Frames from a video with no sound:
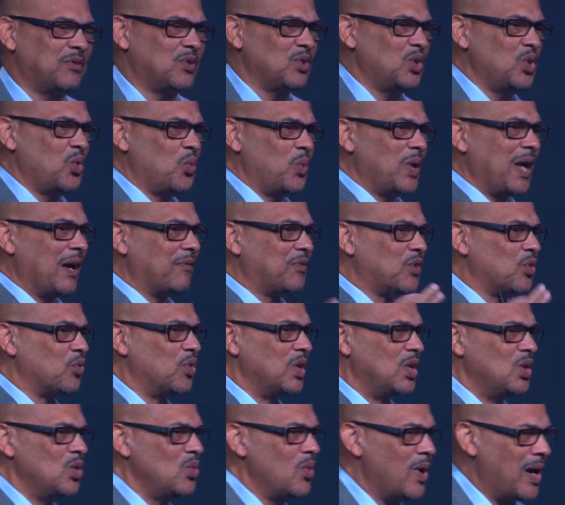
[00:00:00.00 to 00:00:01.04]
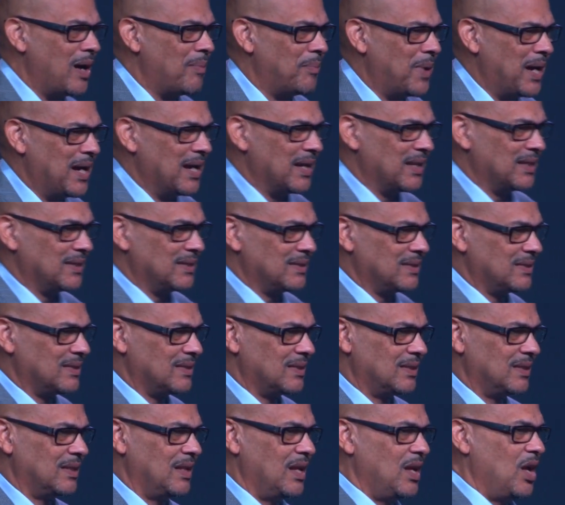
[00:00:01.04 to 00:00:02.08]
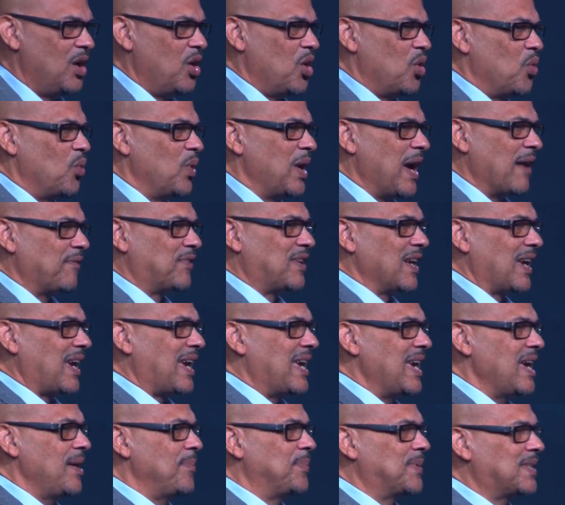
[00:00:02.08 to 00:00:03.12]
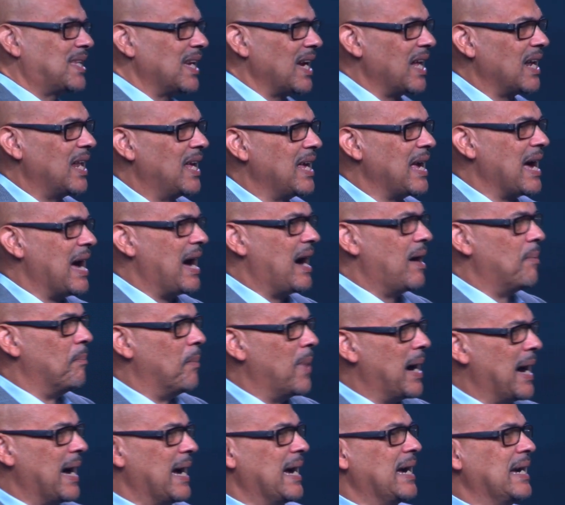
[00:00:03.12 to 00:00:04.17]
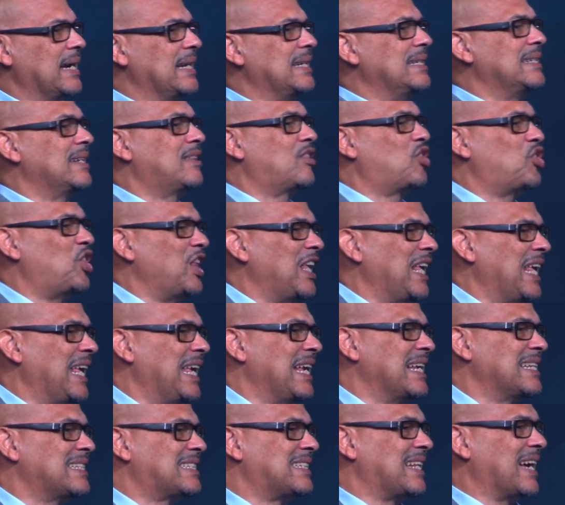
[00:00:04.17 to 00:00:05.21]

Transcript: to do. We have to renew our mind. We have to keep telling our mind things